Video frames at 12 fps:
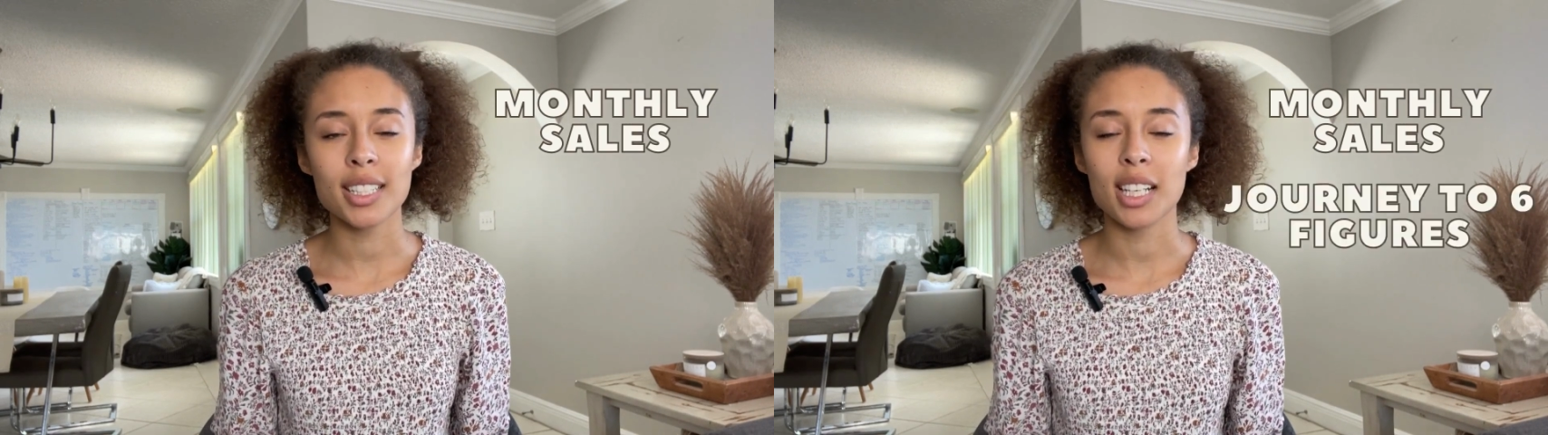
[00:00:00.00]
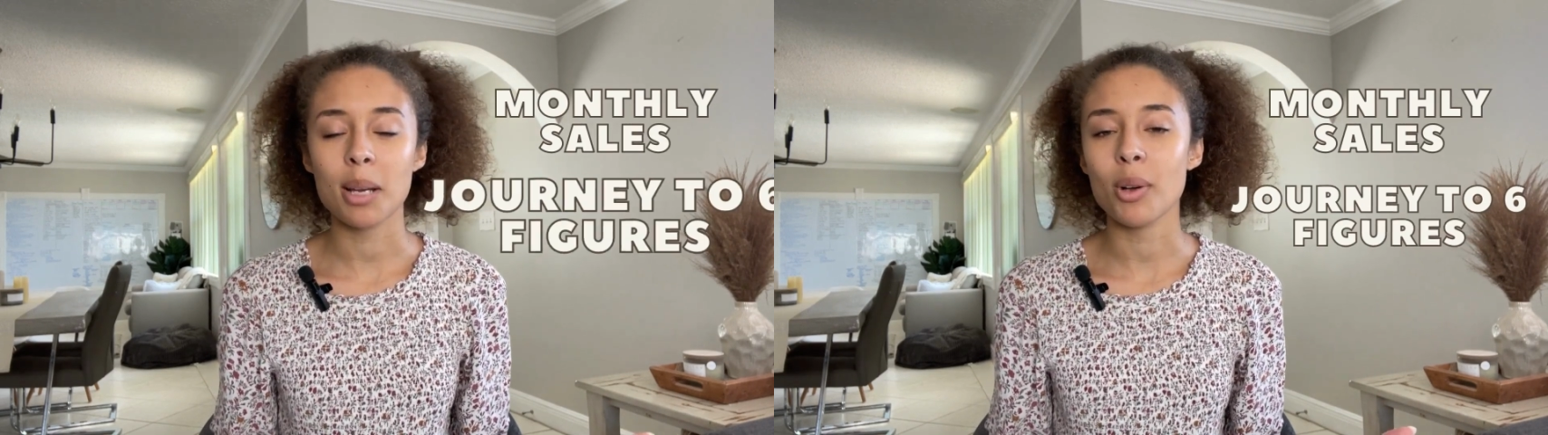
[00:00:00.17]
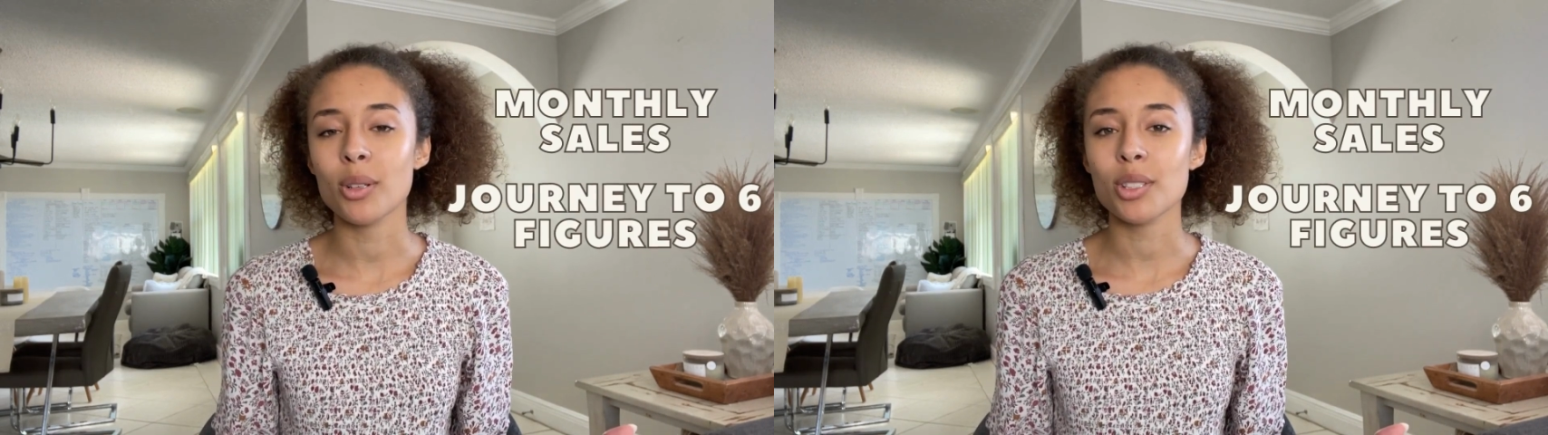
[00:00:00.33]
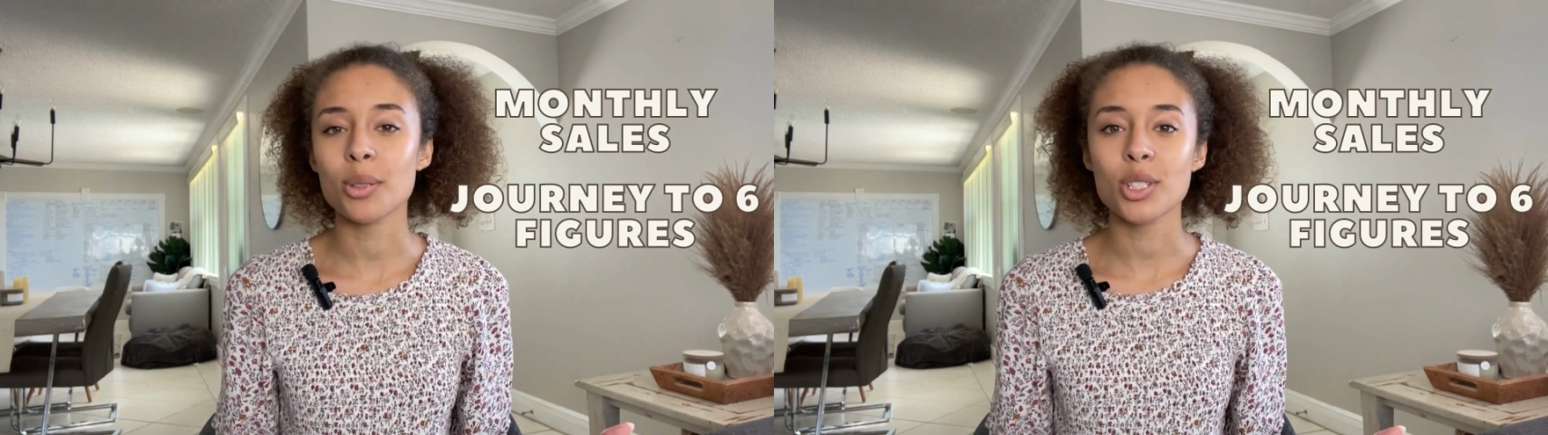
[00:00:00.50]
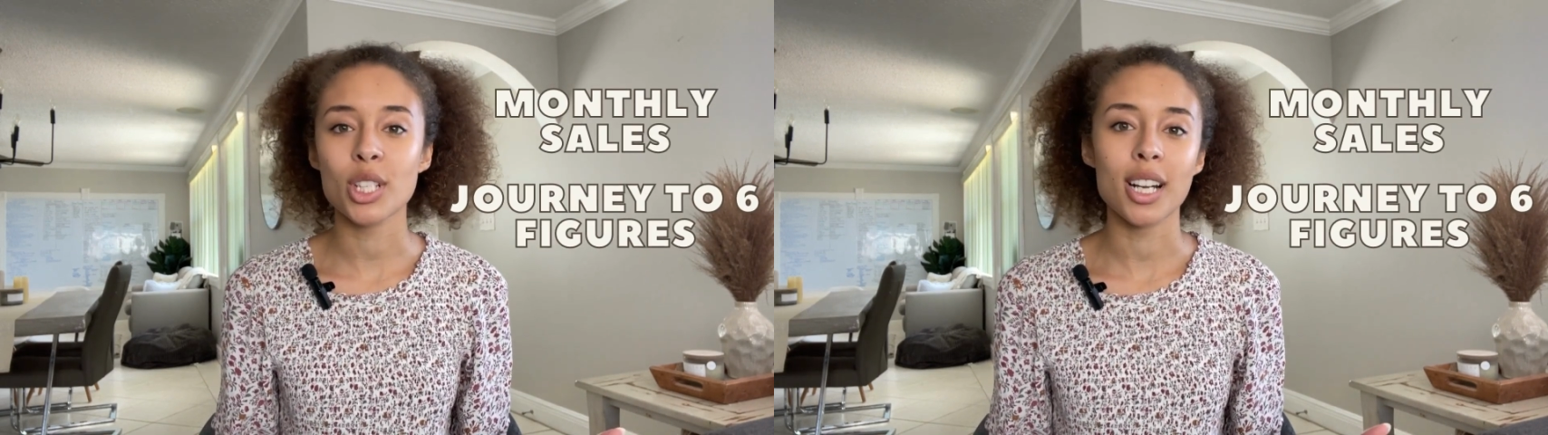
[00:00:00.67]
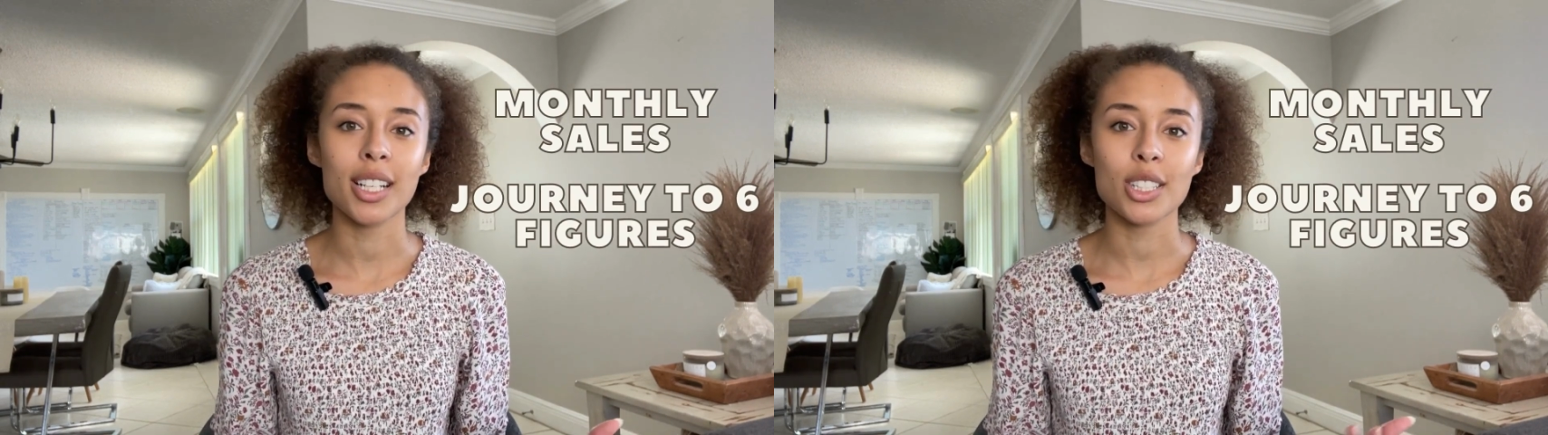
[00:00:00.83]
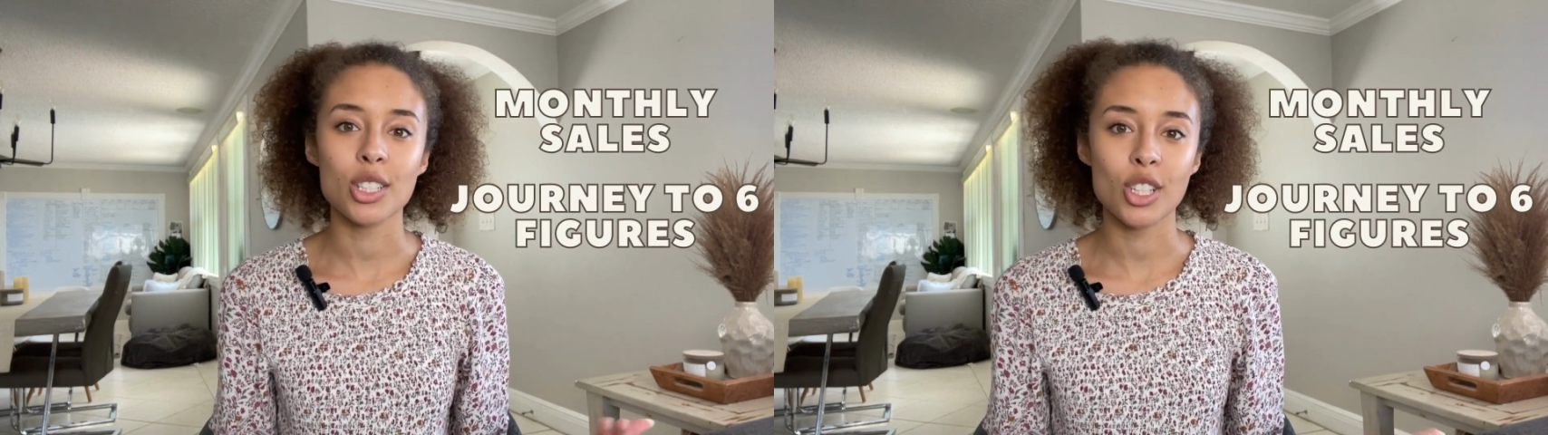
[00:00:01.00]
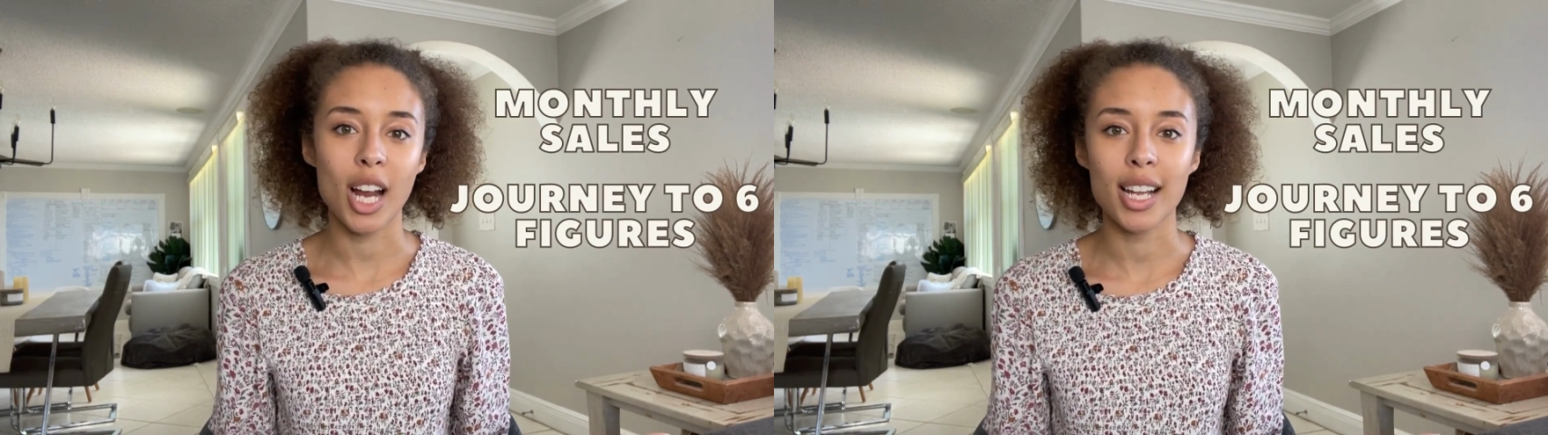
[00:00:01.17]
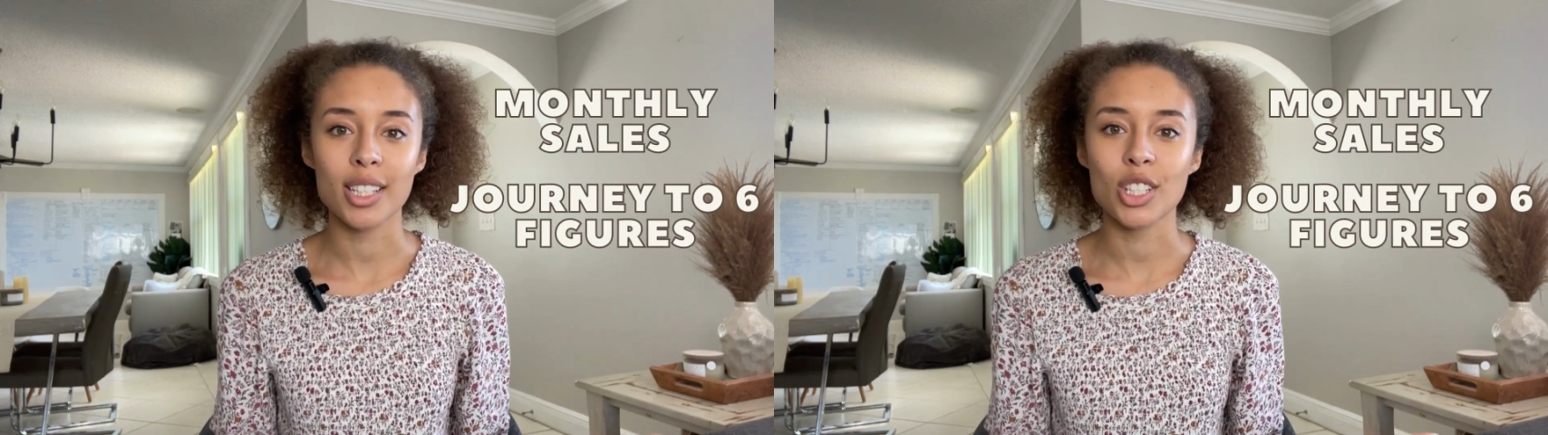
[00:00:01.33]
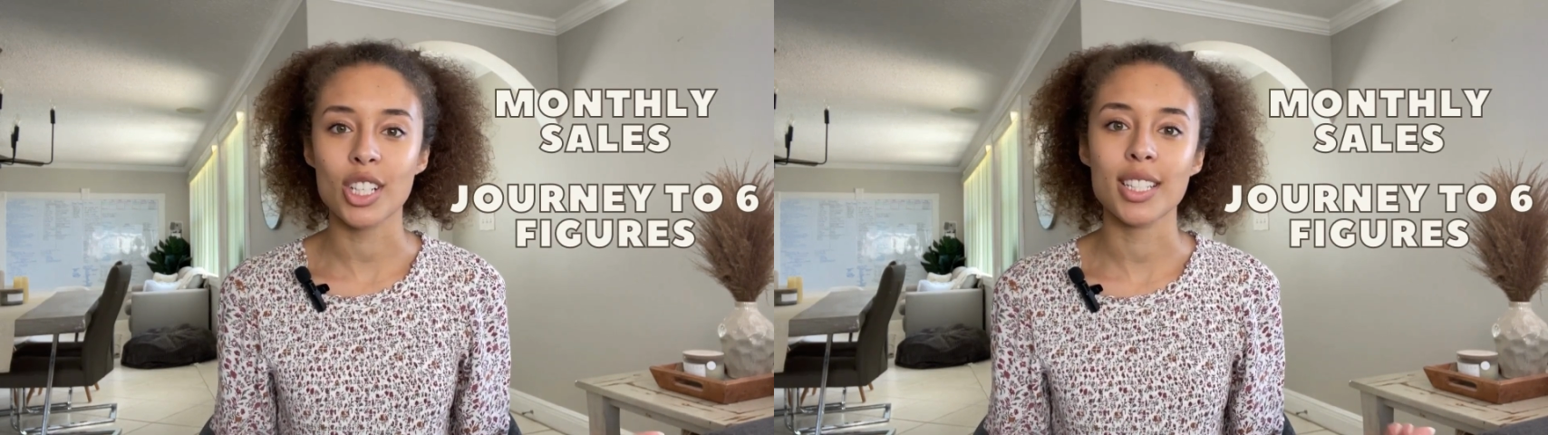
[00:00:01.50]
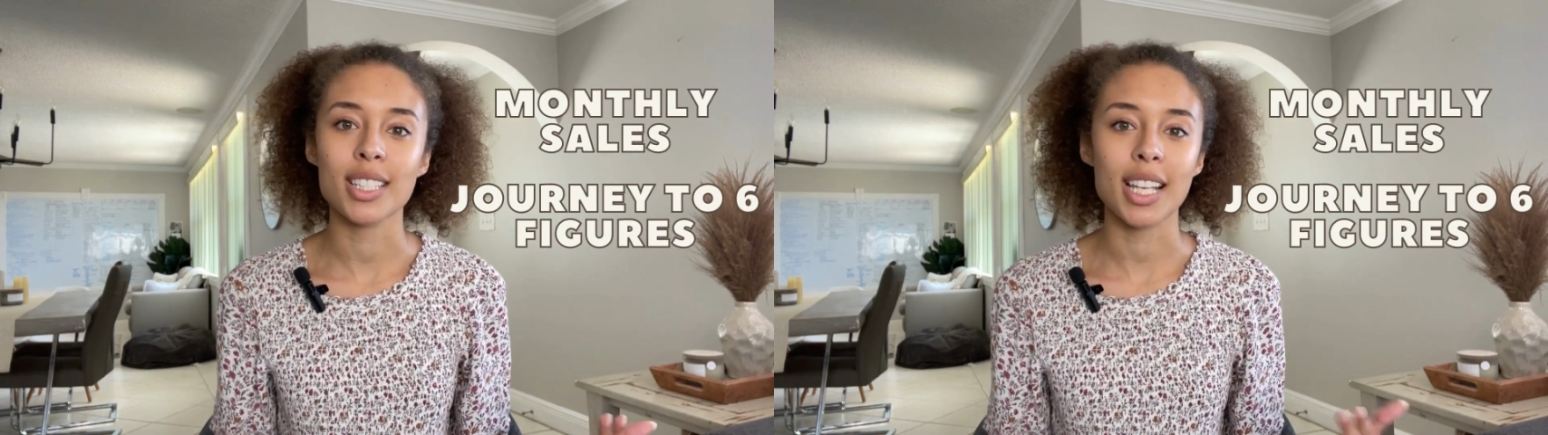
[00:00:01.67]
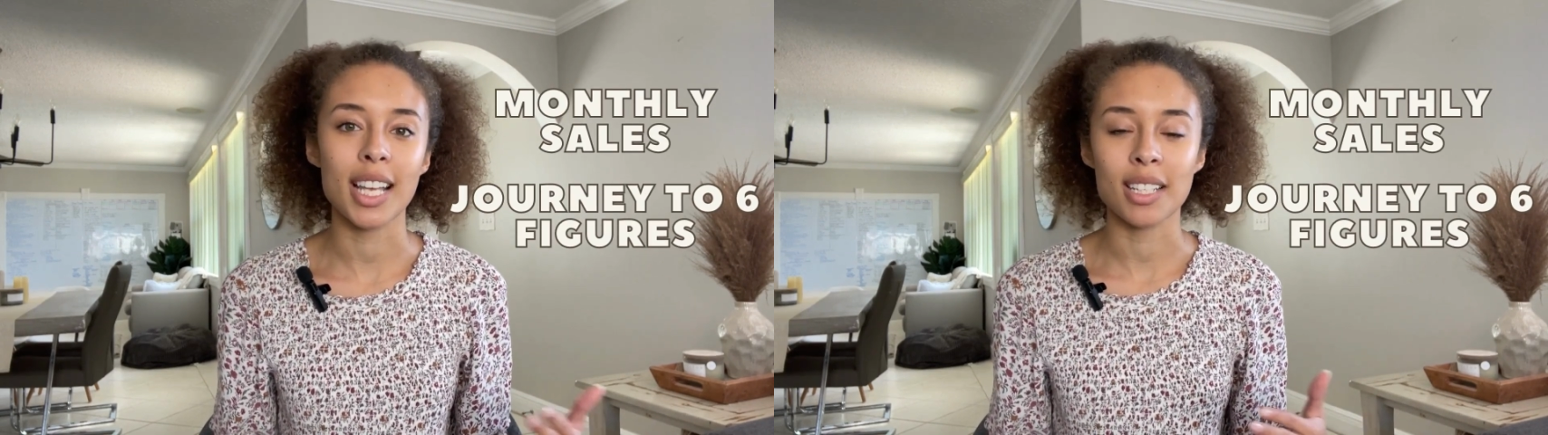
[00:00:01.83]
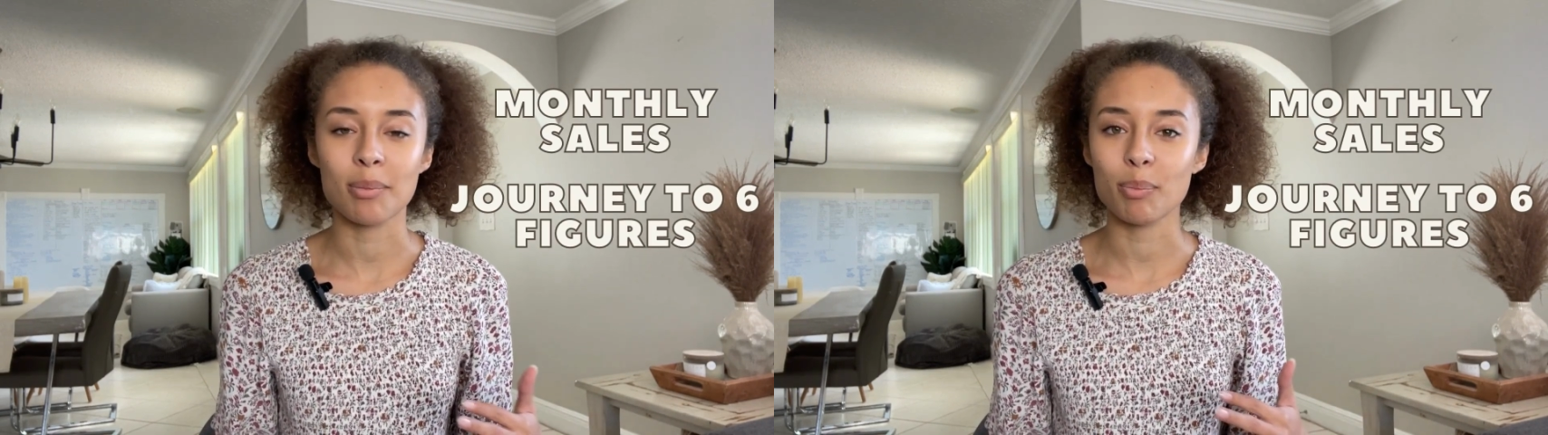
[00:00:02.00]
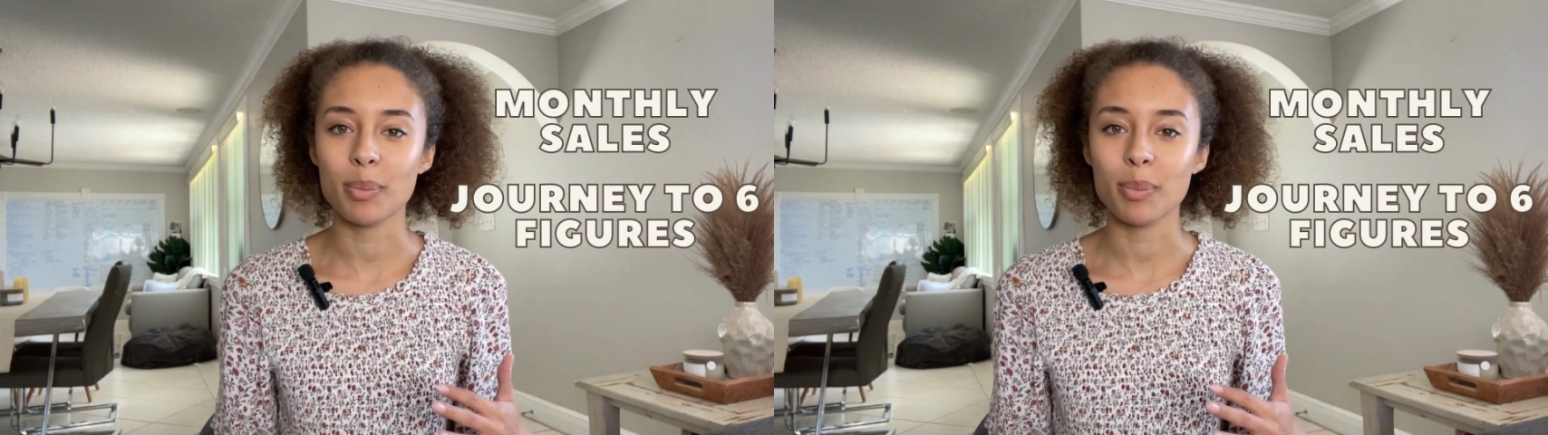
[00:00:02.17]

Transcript: and I'm also sharing strategies and